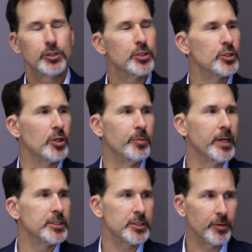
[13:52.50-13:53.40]
There's just so
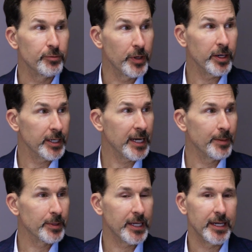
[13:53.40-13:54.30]
much. It's a very
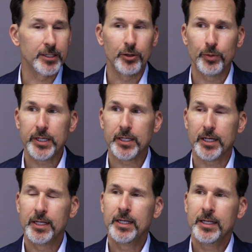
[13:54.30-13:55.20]
complicated
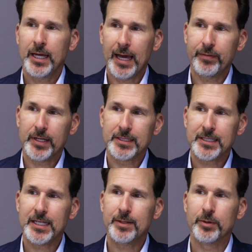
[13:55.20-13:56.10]
arena. Having a
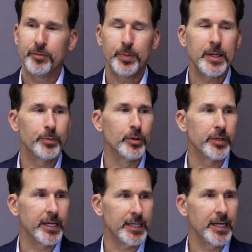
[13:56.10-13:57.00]
team of
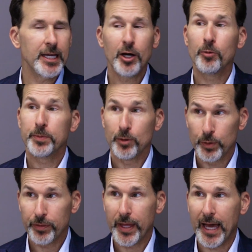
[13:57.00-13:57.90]
people that can help you
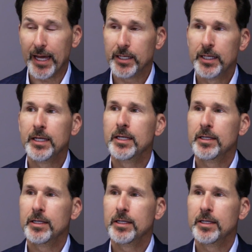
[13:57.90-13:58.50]
with that,